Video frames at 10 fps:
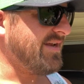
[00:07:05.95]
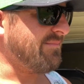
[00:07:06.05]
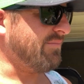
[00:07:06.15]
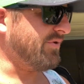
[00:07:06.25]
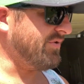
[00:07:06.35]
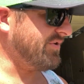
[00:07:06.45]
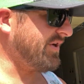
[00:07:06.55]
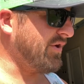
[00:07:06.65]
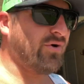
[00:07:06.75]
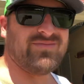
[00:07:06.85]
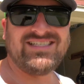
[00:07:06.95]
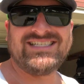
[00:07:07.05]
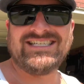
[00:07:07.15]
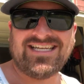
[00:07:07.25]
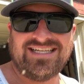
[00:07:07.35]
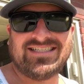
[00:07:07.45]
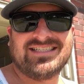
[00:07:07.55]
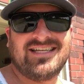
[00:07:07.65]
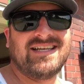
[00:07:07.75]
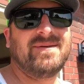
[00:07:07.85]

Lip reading: Brood comb stinks.